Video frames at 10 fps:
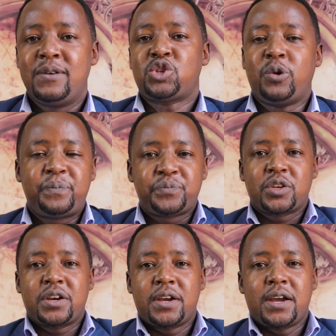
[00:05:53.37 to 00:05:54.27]
So
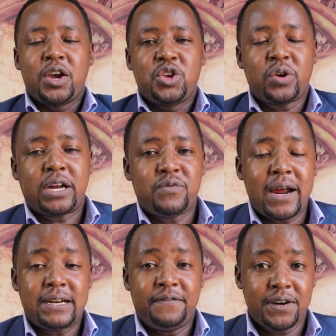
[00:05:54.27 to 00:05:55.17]
you can
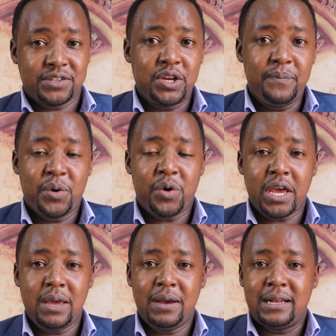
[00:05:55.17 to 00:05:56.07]
write a very simple
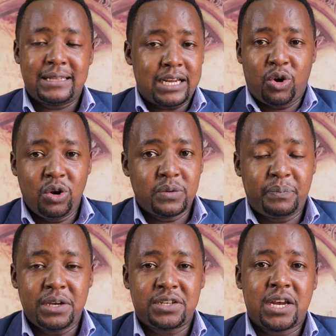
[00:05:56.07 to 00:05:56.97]
email, the cold
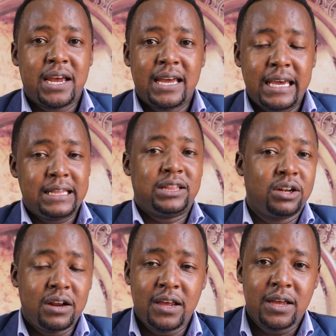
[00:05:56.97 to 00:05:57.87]
pitch, in
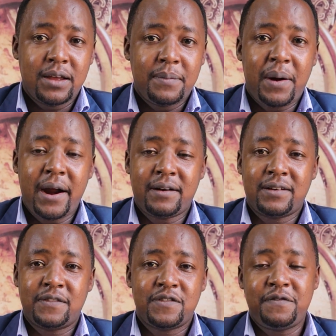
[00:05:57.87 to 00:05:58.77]
3
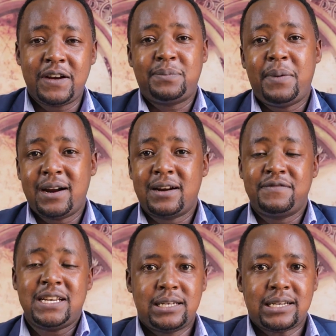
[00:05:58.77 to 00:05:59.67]
paragraphs. The first paragraph,
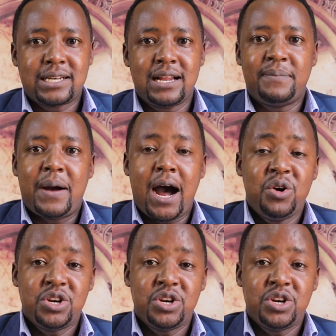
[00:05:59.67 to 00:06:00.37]
just tell them how